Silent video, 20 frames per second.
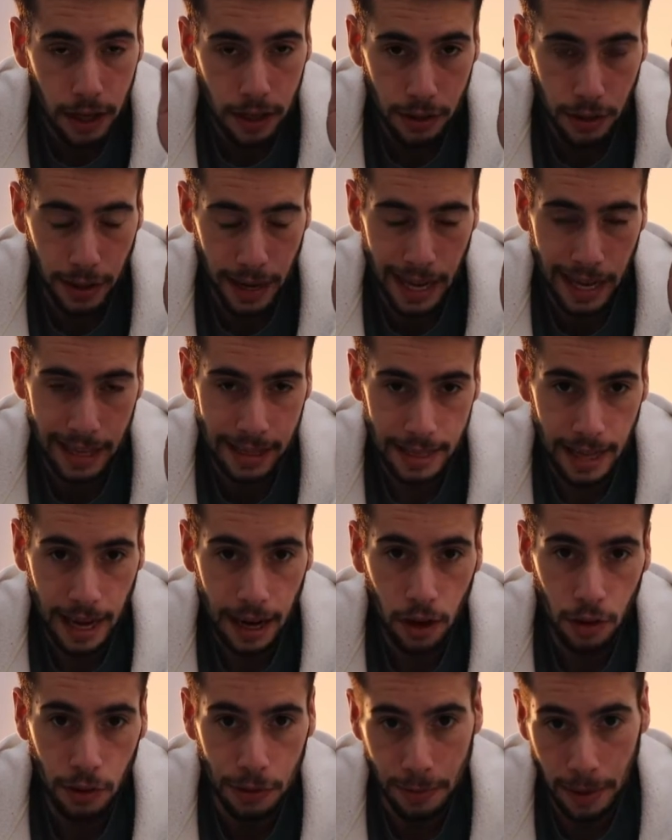So I had
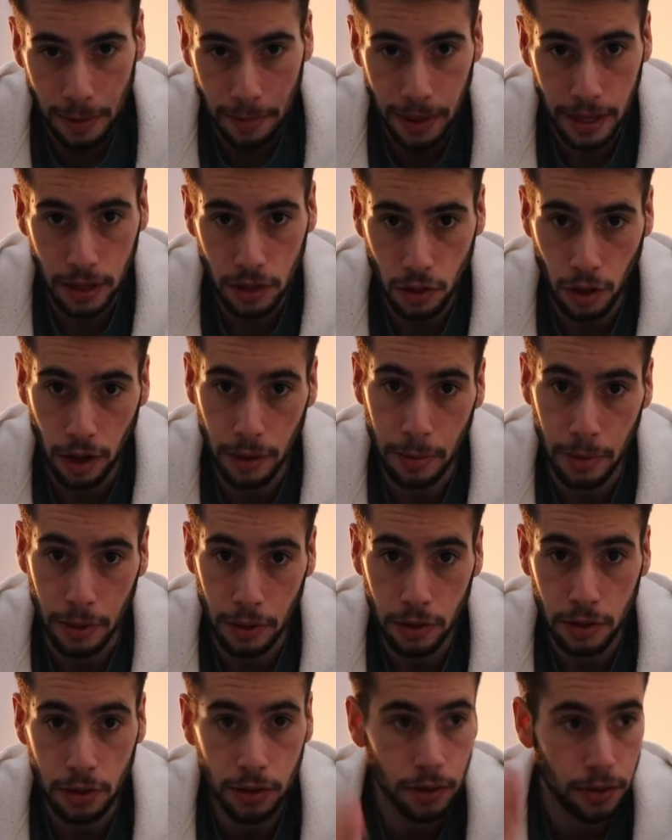that on my main
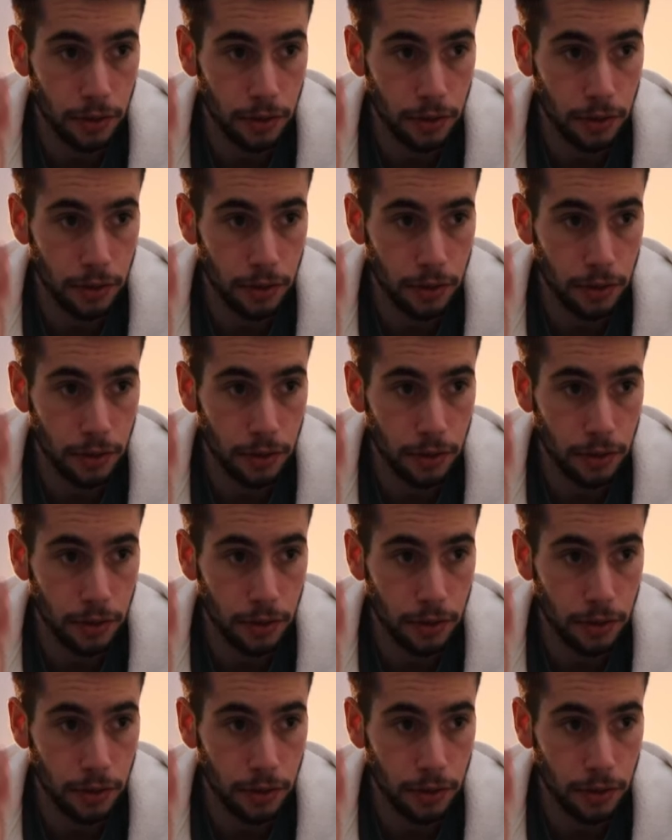tripod,